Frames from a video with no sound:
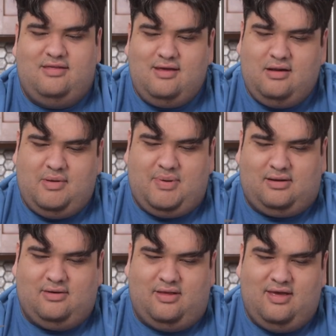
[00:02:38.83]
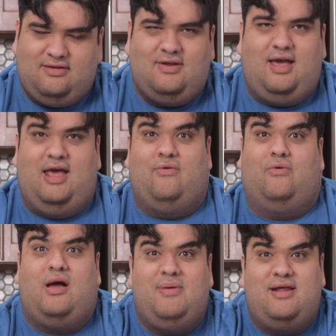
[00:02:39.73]
send them a picture of this and
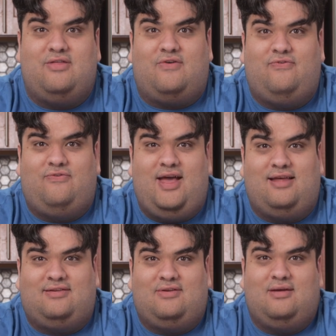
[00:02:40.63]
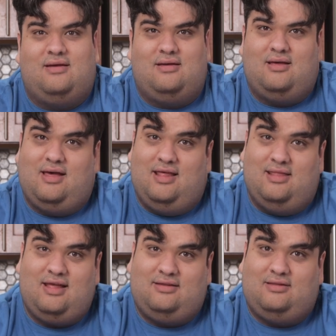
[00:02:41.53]
rub it in their face. And
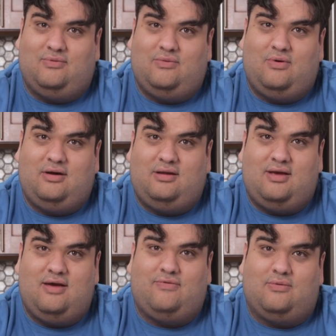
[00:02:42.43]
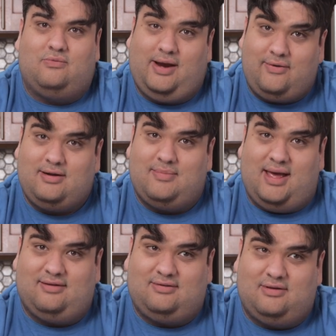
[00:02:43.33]
that's the reward you get for wearing a
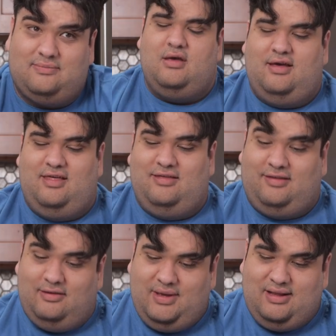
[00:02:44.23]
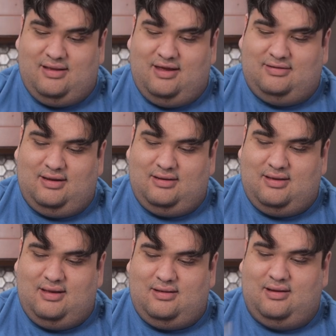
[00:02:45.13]
mask. This has been Chase Cuttin'
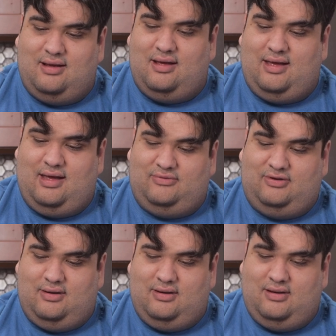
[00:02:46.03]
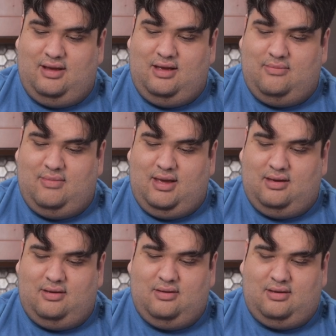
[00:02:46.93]
Kitchen. I'm CRJ,
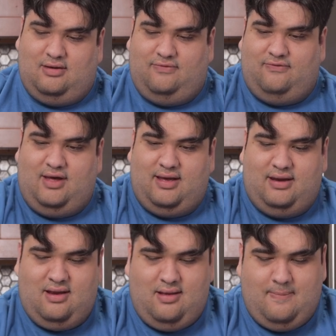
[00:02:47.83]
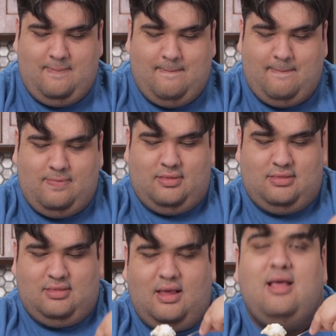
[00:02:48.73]
making cooking fun
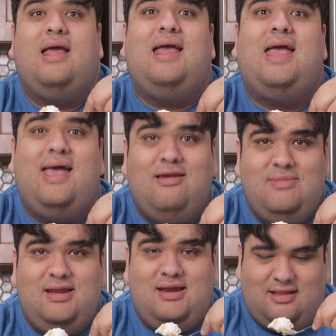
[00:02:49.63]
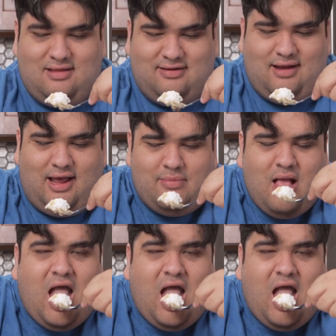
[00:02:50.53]
and meaning it this time.